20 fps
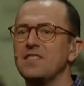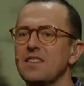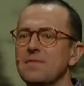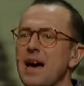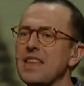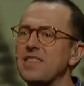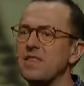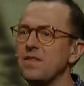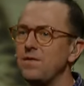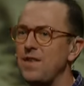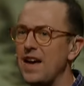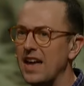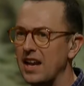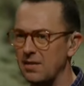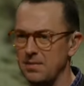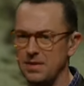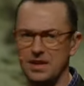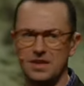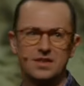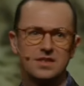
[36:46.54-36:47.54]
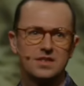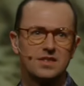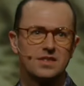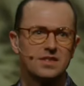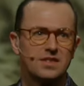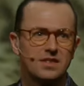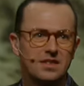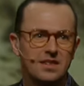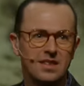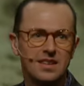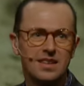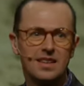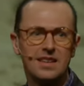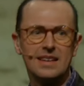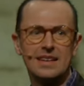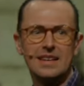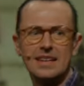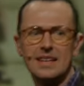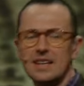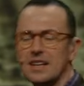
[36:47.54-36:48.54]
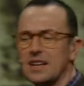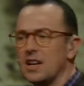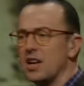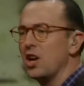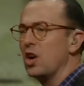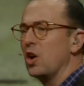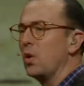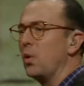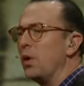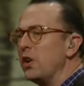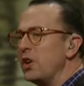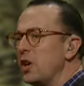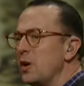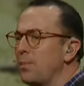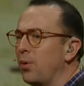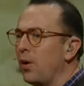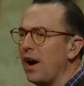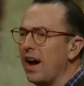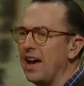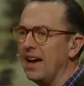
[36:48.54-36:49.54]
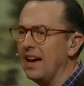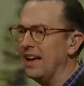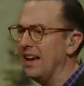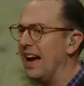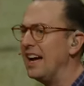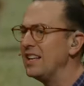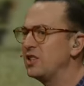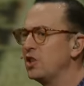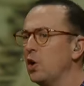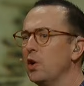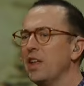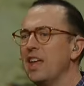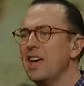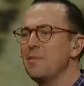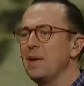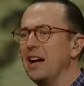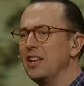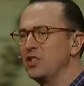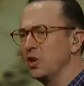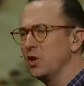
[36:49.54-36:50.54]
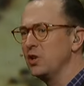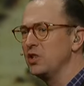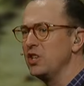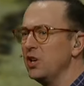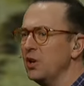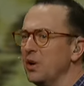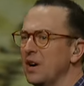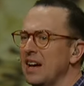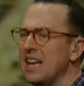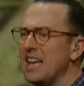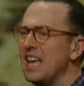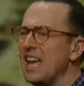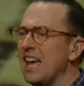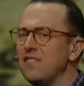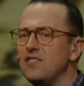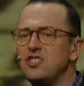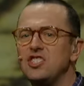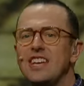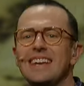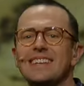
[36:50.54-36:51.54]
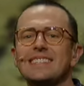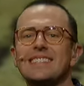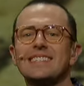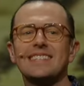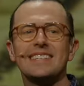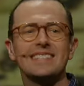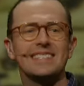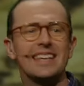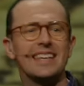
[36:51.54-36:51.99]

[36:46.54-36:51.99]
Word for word: to methamphetamines. Will you pray? And I told him, I told you, if Jesus is